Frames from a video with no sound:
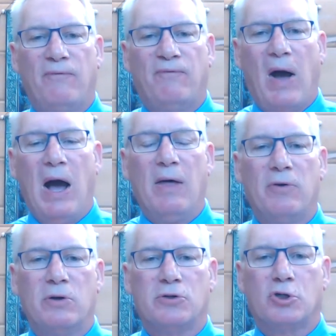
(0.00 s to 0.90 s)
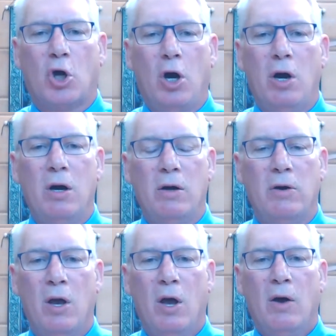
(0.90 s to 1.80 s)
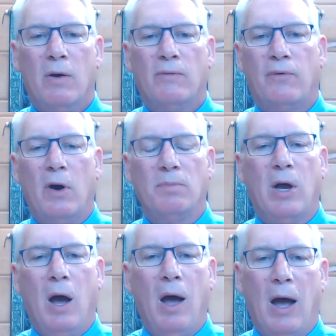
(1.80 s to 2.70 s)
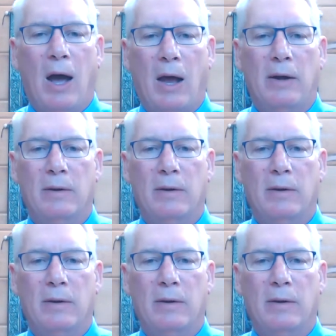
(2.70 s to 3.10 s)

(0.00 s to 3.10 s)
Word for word: fathers turned from God